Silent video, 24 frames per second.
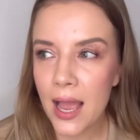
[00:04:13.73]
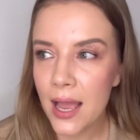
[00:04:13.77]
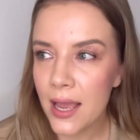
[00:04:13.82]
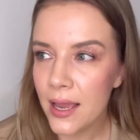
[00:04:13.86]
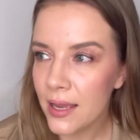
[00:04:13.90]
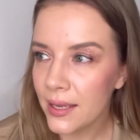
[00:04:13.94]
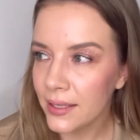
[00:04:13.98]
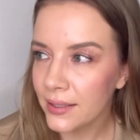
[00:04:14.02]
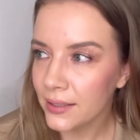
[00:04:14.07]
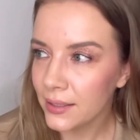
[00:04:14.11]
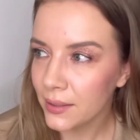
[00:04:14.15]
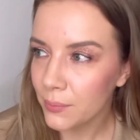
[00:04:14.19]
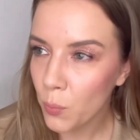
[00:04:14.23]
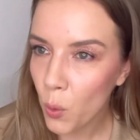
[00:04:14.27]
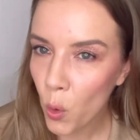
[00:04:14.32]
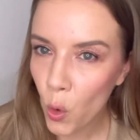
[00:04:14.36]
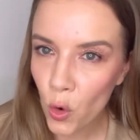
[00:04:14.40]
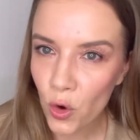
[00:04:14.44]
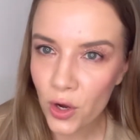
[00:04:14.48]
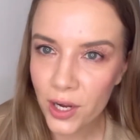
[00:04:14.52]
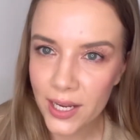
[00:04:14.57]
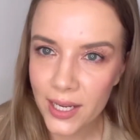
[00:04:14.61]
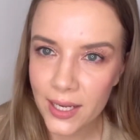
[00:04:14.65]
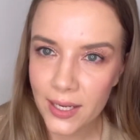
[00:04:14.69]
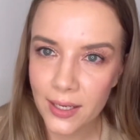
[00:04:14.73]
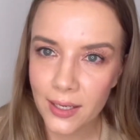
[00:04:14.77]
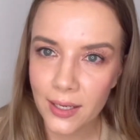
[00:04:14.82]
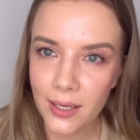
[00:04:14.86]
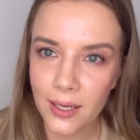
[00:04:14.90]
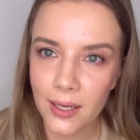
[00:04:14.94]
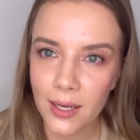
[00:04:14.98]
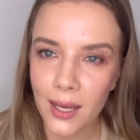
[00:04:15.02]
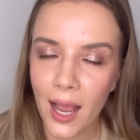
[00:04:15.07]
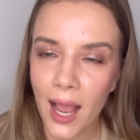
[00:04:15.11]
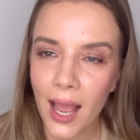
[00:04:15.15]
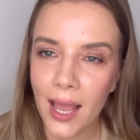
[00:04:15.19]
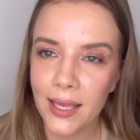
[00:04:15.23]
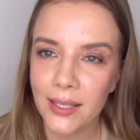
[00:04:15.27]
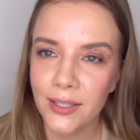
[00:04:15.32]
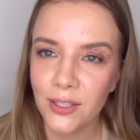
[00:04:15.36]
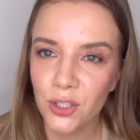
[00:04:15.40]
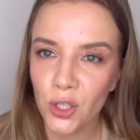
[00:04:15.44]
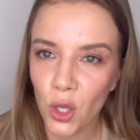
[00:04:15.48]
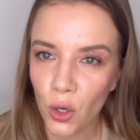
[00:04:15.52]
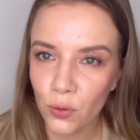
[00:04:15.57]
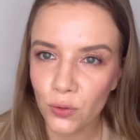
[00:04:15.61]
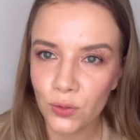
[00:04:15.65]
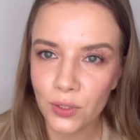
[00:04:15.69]
in the morning, I
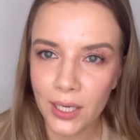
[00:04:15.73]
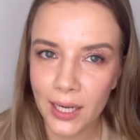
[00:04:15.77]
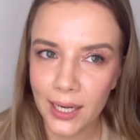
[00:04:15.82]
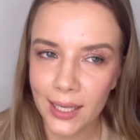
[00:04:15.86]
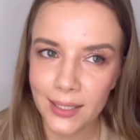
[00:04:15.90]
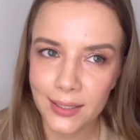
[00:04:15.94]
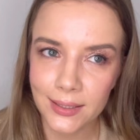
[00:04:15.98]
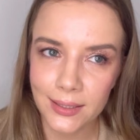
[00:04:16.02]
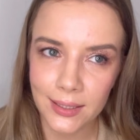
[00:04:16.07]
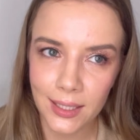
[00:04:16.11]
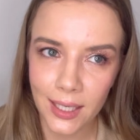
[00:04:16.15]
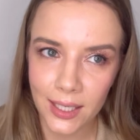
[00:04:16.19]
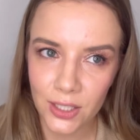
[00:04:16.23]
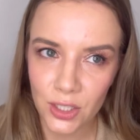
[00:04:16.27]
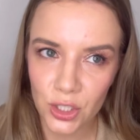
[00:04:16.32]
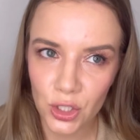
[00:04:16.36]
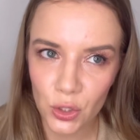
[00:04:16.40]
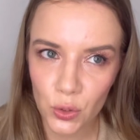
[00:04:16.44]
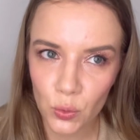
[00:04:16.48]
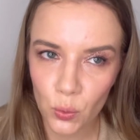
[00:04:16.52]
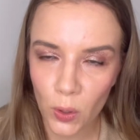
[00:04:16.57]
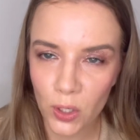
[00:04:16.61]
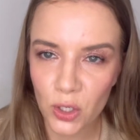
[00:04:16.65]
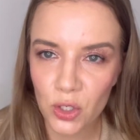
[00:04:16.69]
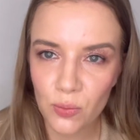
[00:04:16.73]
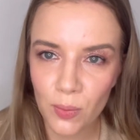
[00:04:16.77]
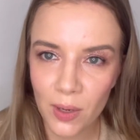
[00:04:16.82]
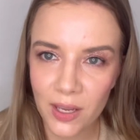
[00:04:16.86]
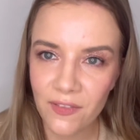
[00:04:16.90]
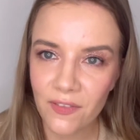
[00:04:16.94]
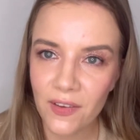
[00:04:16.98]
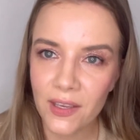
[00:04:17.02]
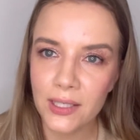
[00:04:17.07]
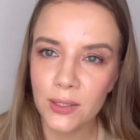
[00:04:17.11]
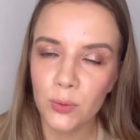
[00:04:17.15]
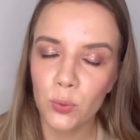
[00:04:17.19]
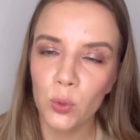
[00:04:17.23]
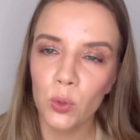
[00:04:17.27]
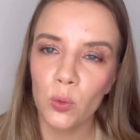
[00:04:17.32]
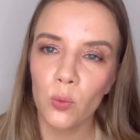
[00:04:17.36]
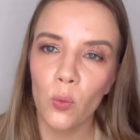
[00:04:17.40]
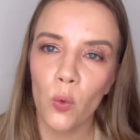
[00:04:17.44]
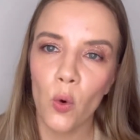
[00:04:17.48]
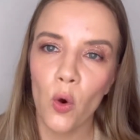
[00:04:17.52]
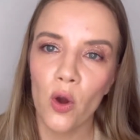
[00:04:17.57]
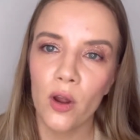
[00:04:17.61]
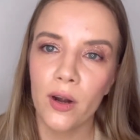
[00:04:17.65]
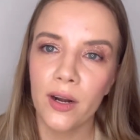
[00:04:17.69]
don't cleanse. I just wash my face with
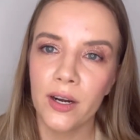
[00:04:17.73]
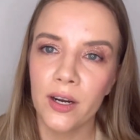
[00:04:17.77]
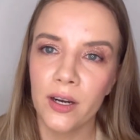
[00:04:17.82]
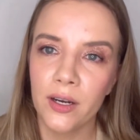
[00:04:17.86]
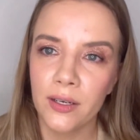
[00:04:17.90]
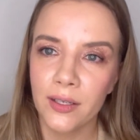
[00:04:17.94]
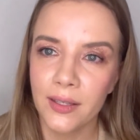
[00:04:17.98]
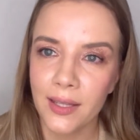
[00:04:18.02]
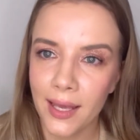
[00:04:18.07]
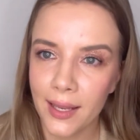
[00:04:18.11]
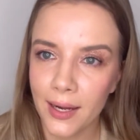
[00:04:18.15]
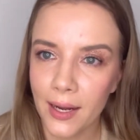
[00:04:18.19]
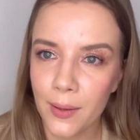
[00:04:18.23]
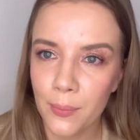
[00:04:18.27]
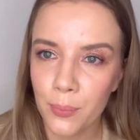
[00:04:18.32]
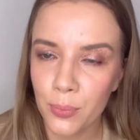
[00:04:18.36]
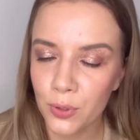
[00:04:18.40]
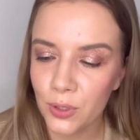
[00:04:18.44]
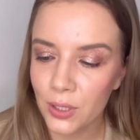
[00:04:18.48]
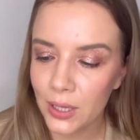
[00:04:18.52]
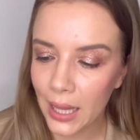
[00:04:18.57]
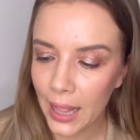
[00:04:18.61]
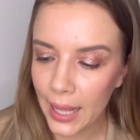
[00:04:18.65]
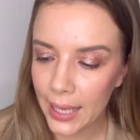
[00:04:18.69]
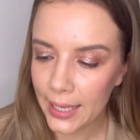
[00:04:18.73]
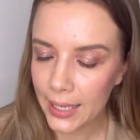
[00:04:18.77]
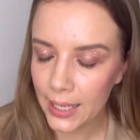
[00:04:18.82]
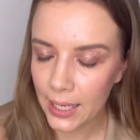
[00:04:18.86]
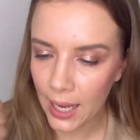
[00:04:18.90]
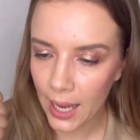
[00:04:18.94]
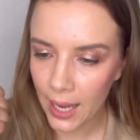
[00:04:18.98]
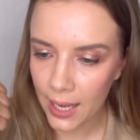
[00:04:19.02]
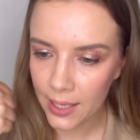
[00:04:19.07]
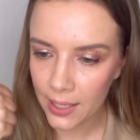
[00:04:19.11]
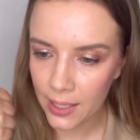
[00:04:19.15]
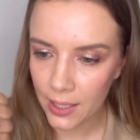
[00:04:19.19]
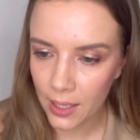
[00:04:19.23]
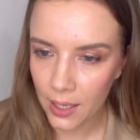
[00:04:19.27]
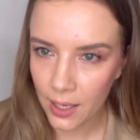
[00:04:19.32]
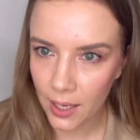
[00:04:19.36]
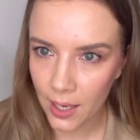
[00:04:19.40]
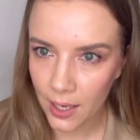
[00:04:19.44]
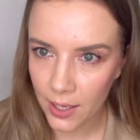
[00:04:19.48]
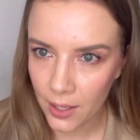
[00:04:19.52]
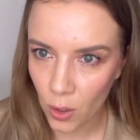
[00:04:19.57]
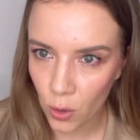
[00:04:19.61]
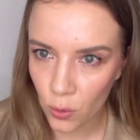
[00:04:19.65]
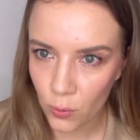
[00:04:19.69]
water. Then I put
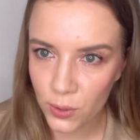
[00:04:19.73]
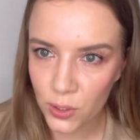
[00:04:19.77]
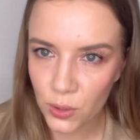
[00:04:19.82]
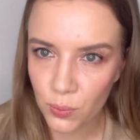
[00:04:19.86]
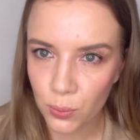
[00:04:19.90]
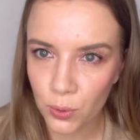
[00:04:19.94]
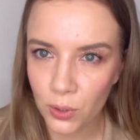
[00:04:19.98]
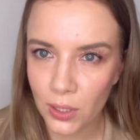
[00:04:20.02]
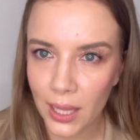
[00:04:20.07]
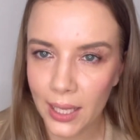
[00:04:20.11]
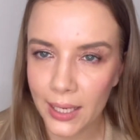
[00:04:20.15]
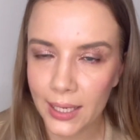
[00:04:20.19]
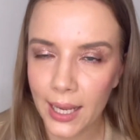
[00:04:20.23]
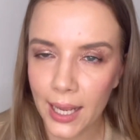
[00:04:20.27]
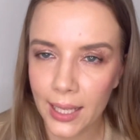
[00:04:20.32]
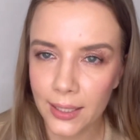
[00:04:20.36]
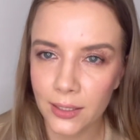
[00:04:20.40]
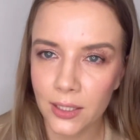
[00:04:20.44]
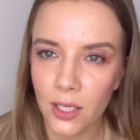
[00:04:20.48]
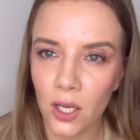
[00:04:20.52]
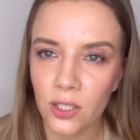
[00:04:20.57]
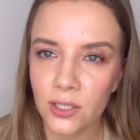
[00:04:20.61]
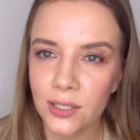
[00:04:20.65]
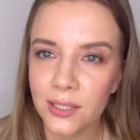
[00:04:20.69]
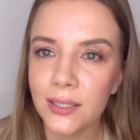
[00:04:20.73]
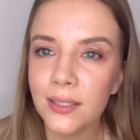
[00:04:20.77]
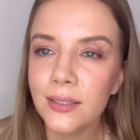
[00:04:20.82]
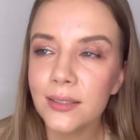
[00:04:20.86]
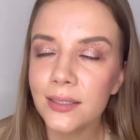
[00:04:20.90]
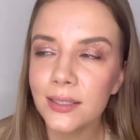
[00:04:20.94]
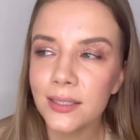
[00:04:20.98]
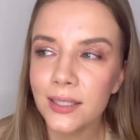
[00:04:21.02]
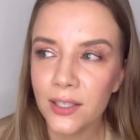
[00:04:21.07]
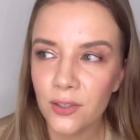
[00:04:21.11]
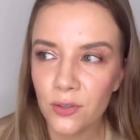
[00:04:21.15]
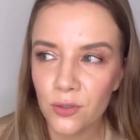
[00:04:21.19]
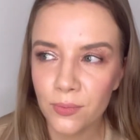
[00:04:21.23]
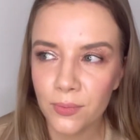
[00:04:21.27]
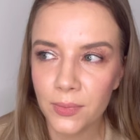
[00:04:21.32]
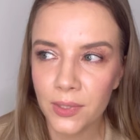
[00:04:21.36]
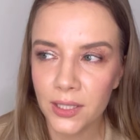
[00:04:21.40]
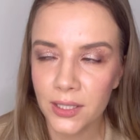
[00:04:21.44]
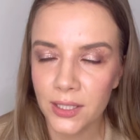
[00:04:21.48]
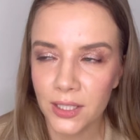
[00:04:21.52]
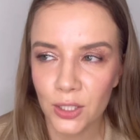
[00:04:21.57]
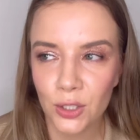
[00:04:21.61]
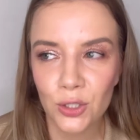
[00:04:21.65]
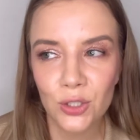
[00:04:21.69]
I always put antioxidant serum.
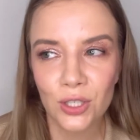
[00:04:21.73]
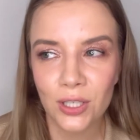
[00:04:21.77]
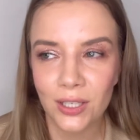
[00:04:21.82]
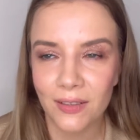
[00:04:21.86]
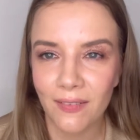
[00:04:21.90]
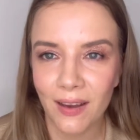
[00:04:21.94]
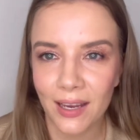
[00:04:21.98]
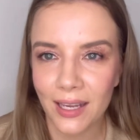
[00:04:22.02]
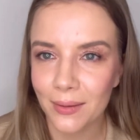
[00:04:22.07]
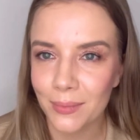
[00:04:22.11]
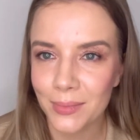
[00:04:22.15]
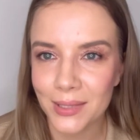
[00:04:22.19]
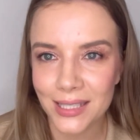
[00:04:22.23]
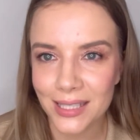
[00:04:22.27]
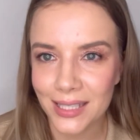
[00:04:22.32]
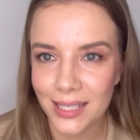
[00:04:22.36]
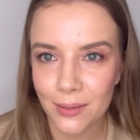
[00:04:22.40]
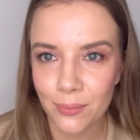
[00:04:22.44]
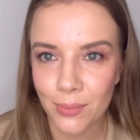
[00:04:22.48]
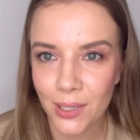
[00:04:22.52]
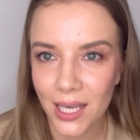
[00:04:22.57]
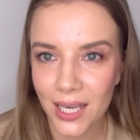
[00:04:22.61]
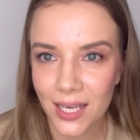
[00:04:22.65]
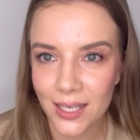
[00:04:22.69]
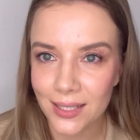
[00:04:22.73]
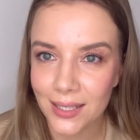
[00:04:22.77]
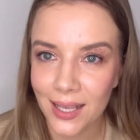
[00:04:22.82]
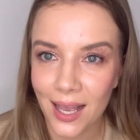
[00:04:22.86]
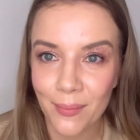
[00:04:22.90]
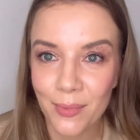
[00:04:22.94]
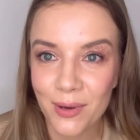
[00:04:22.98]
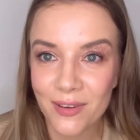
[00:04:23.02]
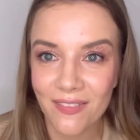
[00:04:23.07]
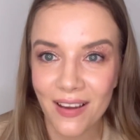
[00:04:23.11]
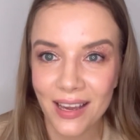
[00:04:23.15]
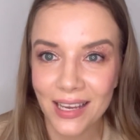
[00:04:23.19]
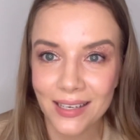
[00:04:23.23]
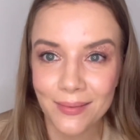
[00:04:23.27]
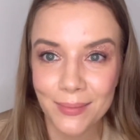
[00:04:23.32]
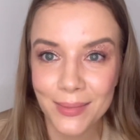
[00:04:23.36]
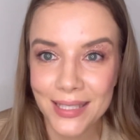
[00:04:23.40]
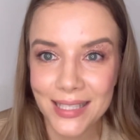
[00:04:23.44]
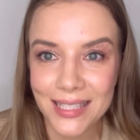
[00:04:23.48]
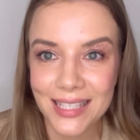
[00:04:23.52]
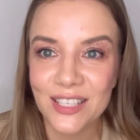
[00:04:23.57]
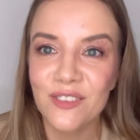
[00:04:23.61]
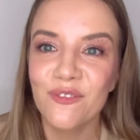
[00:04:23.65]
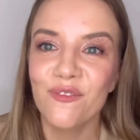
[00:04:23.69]
It's usually vitamin C because I'm a
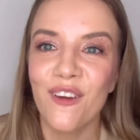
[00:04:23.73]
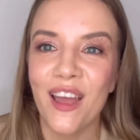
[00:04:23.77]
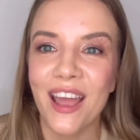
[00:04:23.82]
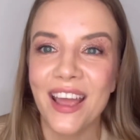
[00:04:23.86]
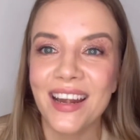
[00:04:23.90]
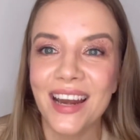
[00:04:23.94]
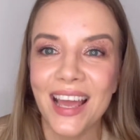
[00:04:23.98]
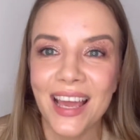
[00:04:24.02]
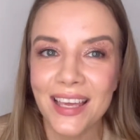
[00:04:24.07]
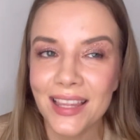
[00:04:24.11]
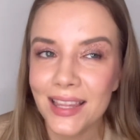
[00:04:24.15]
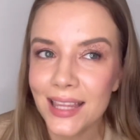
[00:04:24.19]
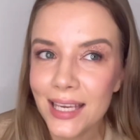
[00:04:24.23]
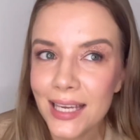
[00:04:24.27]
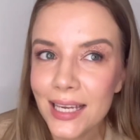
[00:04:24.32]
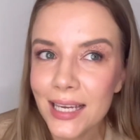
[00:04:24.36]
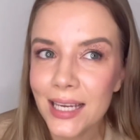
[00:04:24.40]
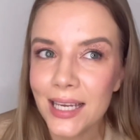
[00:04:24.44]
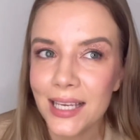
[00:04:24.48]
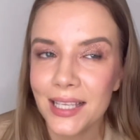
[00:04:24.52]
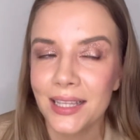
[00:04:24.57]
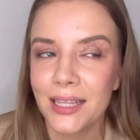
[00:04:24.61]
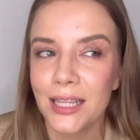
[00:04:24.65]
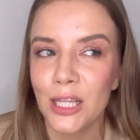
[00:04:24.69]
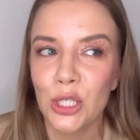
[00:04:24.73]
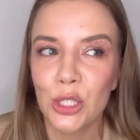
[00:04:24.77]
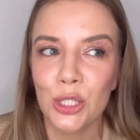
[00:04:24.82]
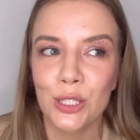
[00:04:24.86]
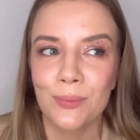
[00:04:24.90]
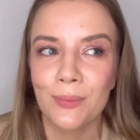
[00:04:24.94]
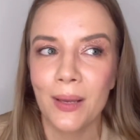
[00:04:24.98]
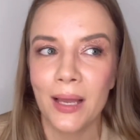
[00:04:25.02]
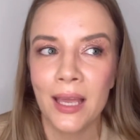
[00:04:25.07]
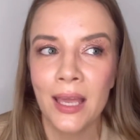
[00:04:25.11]
vitamin C fan. I think it looks